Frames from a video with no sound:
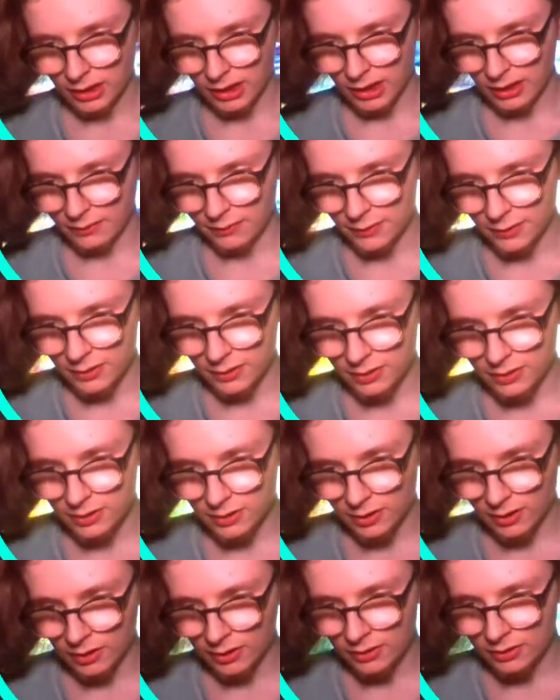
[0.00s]
I feel an
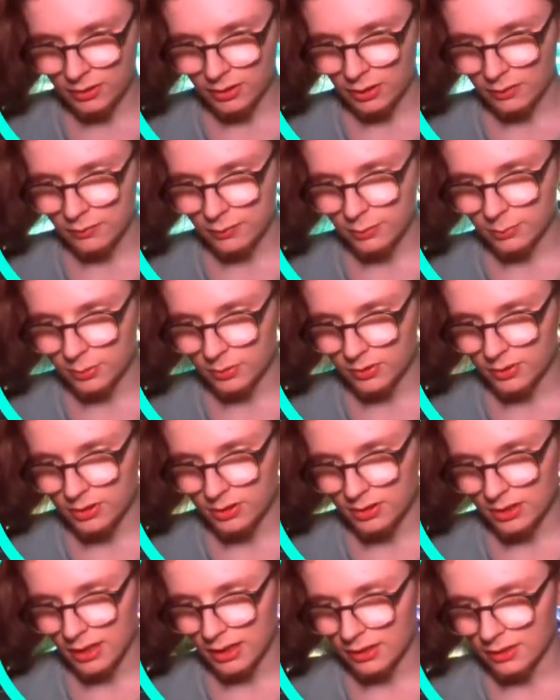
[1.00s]
uncomfortable
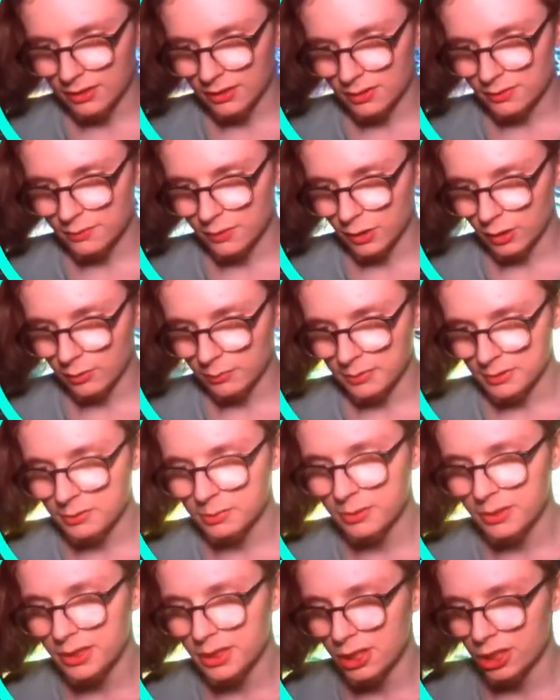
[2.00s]
silence fall
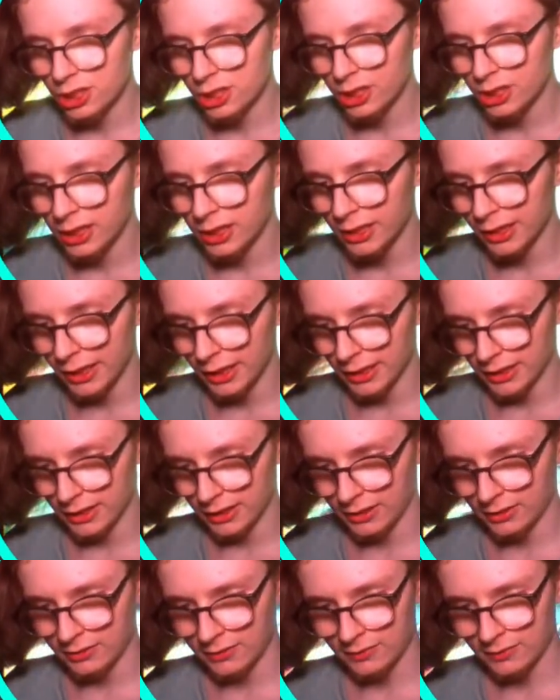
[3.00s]
between Shin and I.